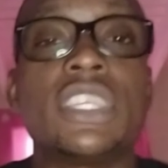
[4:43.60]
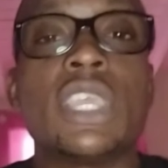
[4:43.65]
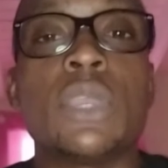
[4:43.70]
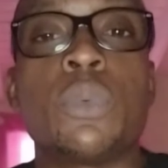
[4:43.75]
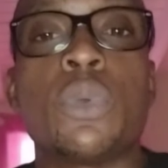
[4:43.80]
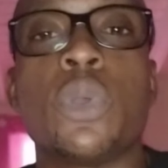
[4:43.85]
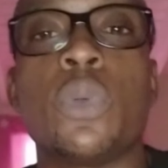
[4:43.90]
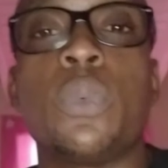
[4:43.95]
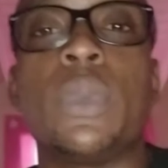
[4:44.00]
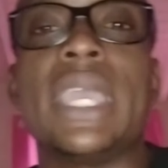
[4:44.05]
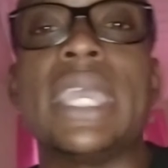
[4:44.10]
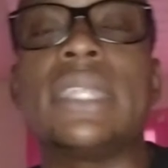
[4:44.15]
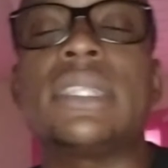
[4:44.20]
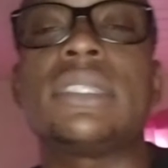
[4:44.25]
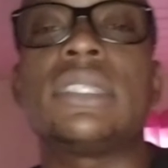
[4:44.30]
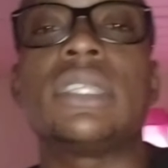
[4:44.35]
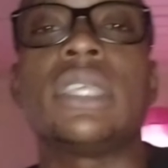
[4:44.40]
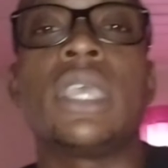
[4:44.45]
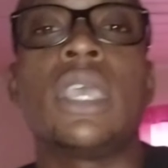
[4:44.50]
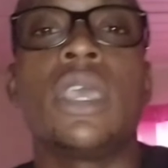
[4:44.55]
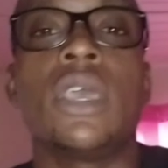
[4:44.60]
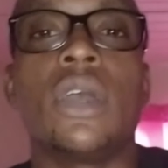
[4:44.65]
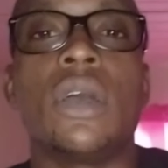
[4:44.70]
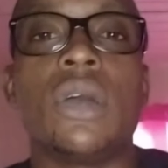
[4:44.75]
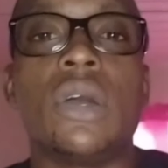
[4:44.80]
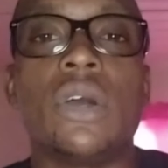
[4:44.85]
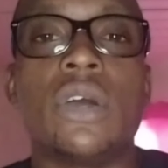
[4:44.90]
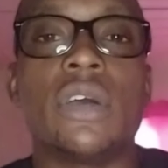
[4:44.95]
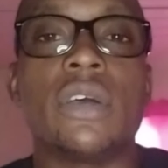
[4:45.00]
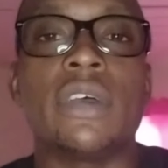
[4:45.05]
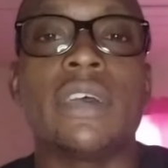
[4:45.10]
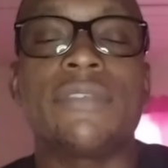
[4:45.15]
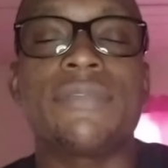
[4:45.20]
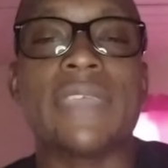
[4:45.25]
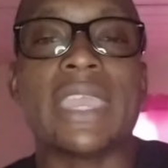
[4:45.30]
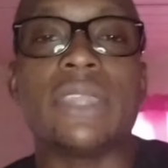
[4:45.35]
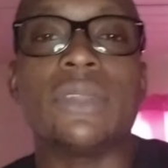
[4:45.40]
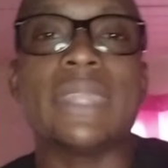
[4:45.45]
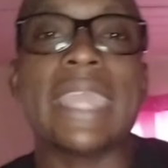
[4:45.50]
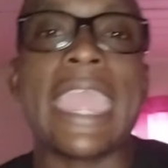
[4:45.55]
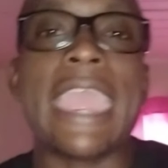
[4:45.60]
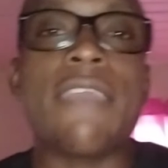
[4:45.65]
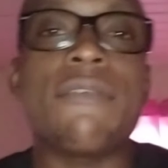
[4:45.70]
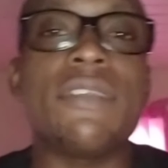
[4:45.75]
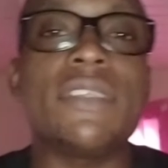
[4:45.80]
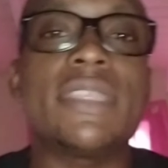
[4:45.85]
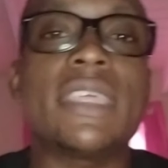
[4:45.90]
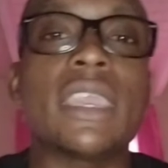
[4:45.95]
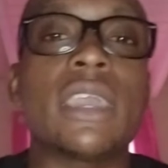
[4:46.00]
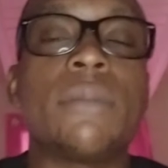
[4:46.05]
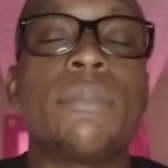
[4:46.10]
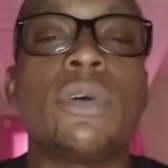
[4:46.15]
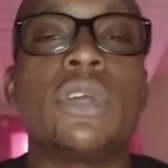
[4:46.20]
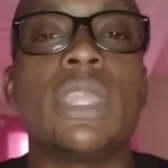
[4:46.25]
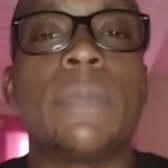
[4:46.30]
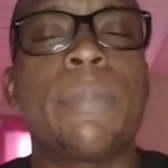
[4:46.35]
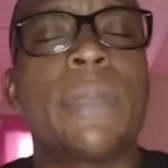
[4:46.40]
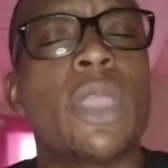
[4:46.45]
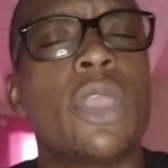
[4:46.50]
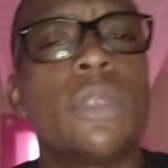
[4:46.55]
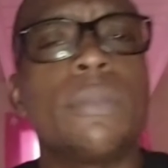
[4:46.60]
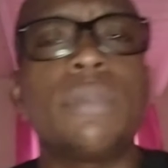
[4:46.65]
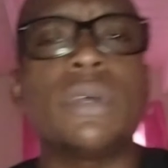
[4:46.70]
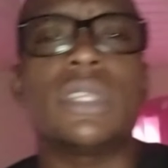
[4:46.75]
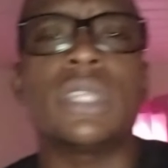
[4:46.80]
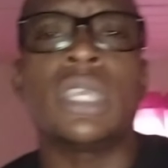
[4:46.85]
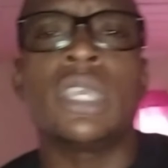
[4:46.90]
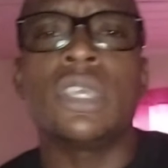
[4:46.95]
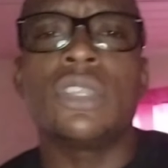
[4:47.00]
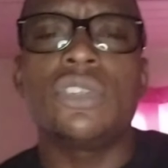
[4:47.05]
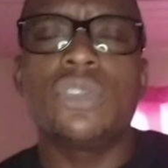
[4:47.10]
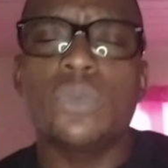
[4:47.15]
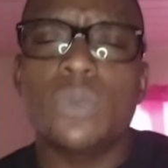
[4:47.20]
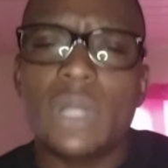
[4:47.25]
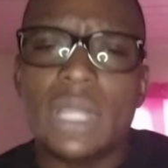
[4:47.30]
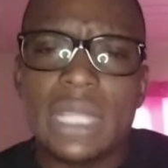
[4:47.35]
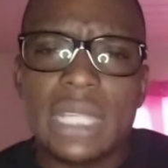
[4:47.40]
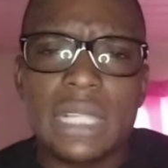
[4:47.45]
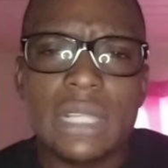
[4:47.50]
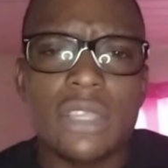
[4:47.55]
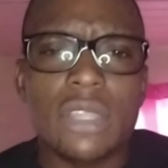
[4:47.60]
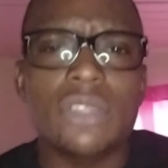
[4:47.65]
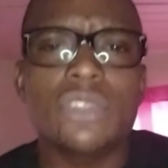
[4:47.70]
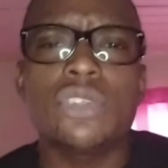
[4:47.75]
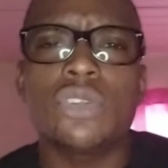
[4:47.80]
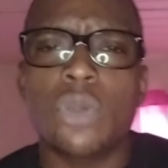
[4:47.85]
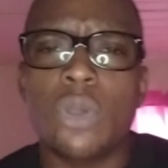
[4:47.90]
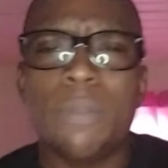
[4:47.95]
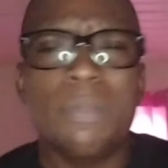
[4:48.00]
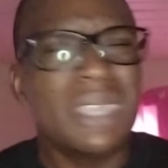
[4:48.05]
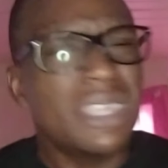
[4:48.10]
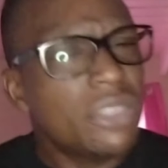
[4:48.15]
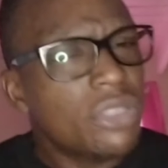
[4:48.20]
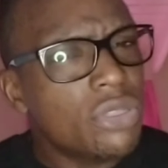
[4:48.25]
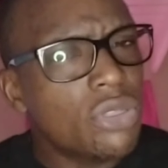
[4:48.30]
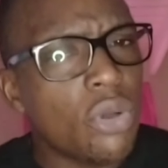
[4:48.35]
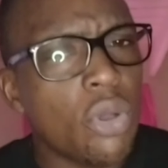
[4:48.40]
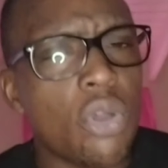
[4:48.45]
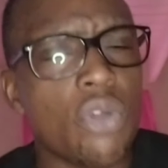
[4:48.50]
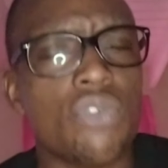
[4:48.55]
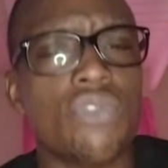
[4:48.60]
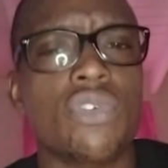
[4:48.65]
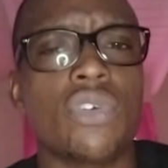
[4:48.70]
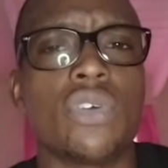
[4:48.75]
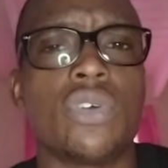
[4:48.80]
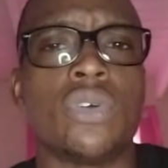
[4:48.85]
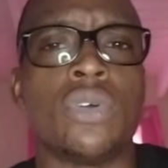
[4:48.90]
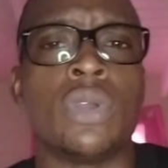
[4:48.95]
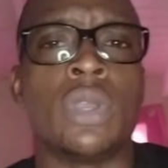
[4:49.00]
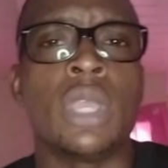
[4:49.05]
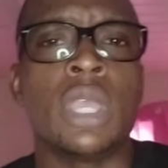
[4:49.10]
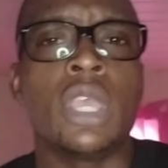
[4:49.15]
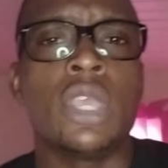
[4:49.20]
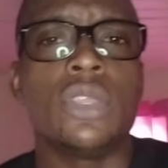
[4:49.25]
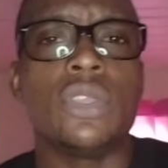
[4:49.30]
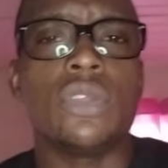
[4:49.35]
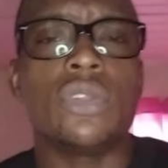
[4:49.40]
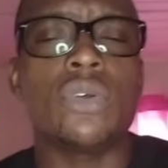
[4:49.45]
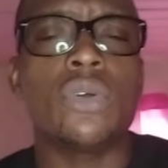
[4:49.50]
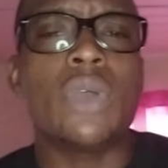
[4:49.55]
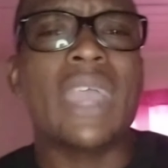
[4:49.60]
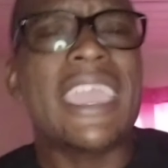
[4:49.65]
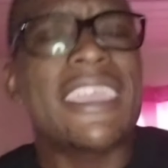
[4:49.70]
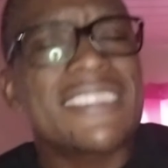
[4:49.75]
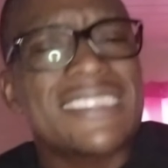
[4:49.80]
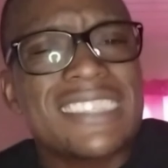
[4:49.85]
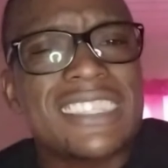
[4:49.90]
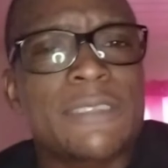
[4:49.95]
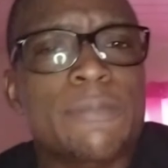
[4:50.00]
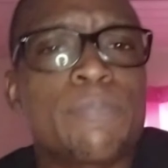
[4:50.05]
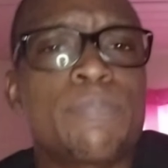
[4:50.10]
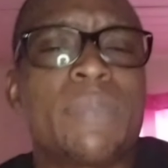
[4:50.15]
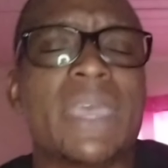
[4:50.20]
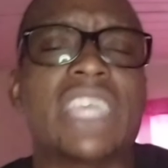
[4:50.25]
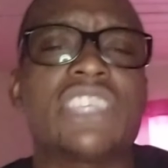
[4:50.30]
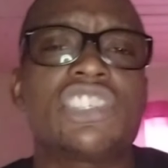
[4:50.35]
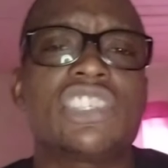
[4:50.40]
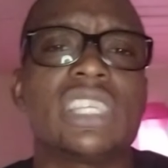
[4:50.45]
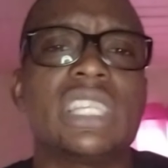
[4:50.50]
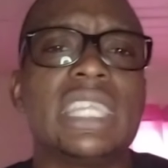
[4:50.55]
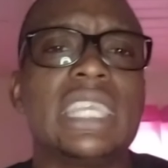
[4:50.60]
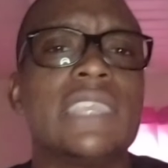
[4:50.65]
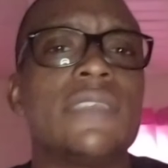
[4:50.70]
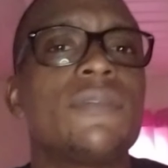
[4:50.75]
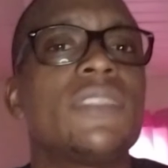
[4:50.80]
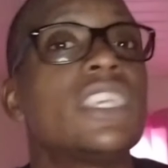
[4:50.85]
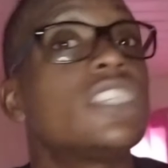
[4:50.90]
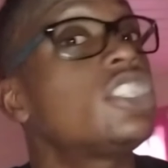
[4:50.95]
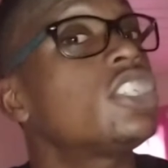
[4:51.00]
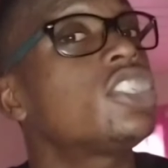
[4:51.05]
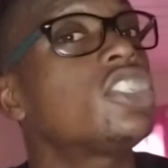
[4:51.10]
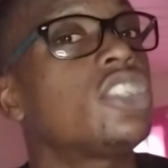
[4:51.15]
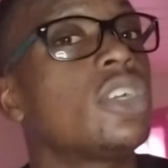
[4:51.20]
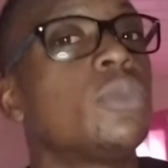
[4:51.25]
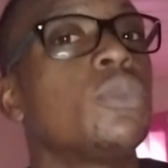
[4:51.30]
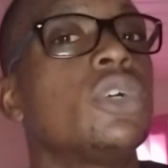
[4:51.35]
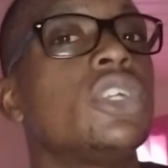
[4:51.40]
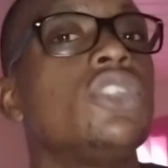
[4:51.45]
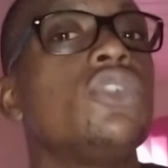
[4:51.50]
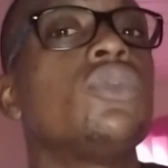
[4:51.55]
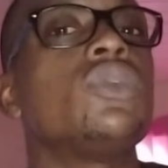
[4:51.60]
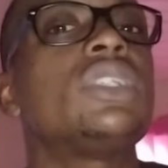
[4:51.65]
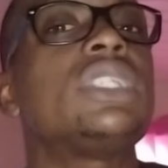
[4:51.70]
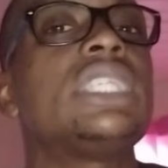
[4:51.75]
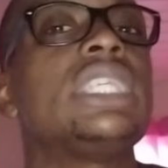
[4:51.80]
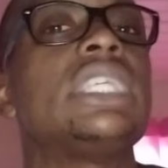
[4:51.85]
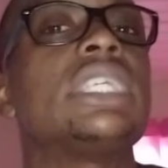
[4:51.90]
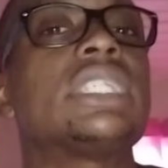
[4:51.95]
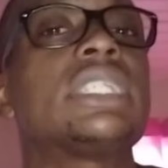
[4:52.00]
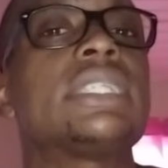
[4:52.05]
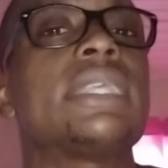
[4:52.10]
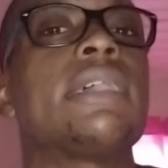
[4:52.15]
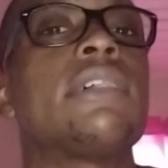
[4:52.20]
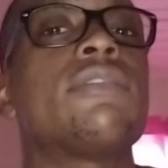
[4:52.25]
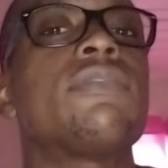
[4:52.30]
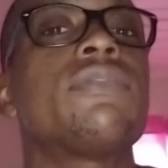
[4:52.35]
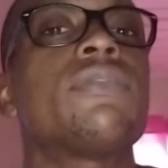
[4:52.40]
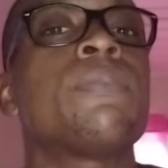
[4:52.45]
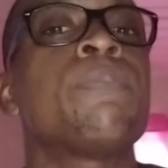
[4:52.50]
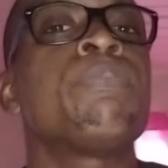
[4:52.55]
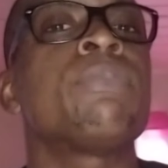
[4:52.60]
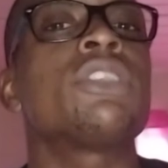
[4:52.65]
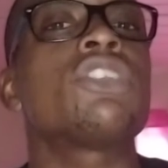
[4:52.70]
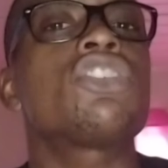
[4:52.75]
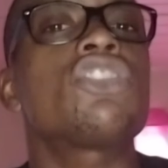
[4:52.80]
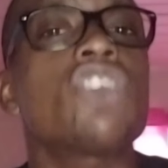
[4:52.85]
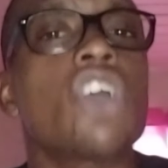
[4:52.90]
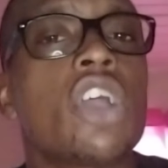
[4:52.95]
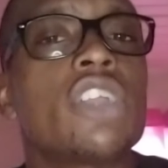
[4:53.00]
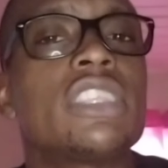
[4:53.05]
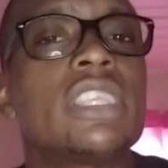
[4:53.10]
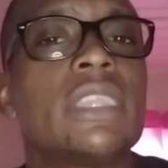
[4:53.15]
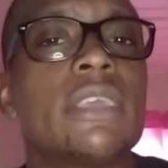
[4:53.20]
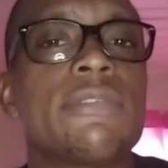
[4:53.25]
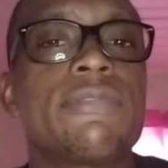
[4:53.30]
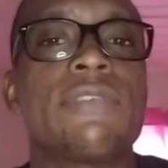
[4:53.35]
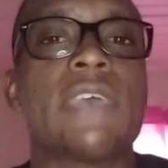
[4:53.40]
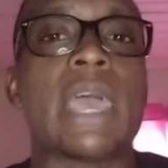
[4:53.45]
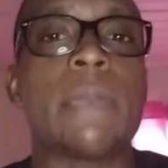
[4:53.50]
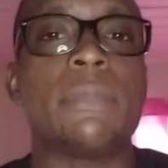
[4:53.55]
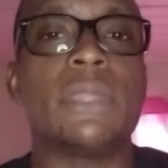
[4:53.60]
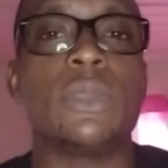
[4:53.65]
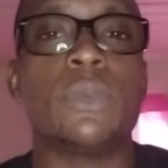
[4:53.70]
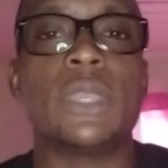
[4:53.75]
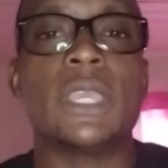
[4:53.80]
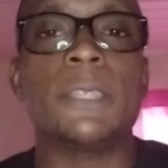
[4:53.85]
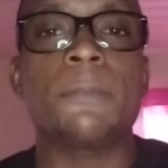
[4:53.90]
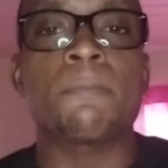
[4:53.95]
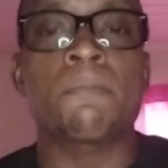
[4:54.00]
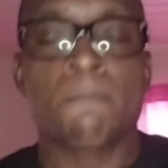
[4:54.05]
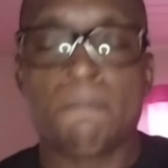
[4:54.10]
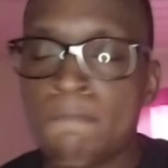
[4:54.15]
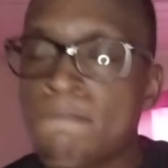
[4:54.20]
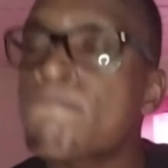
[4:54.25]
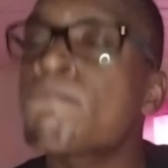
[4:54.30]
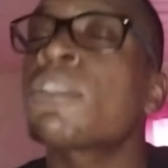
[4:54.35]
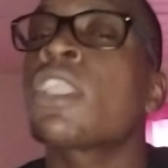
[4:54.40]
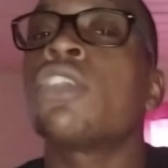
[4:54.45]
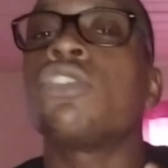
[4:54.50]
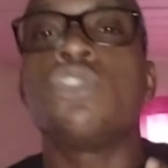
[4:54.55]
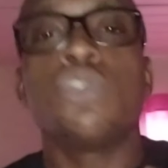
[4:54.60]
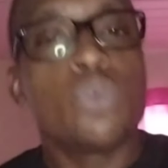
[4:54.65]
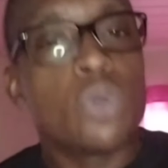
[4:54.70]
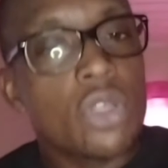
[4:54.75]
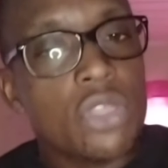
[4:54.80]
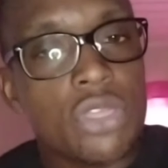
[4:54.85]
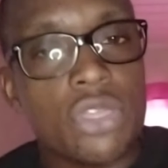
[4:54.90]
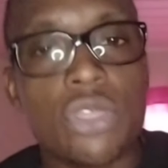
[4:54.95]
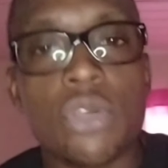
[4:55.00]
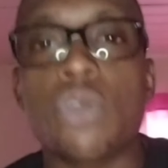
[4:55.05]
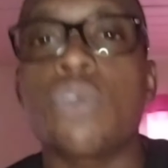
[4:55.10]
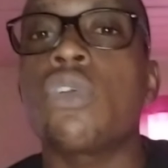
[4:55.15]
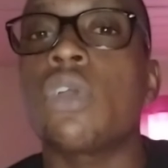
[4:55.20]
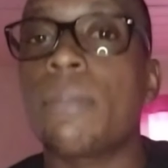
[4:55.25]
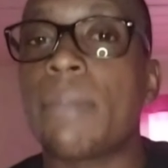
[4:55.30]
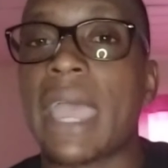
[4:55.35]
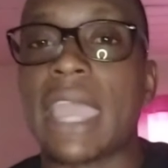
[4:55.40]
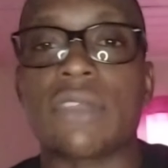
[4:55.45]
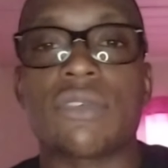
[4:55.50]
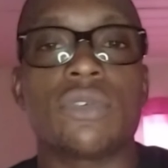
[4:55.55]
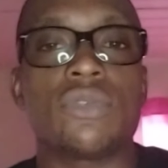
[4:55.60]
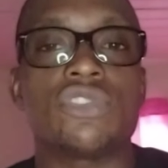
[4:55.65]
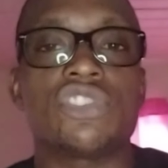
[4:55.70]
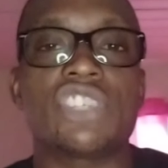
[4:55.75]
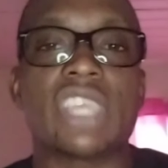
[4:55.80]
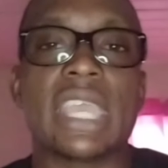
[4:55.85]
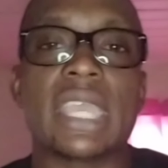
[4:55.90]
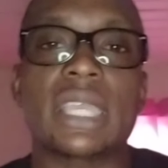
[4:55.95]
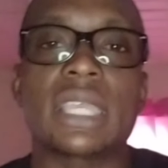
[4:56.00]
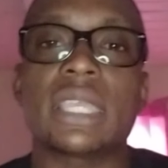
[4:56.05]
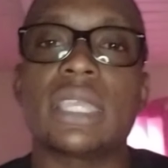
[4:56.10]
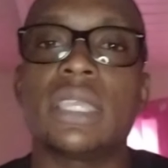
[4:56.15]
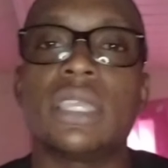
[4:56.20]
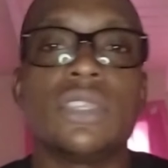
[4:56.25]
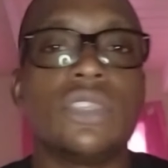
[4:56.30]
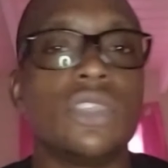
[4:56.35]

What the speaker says: they were with, or find out everything about the parent, but do a little, be thorough, especially if this is someone you see yourself starting a family with. Do a thorough background check,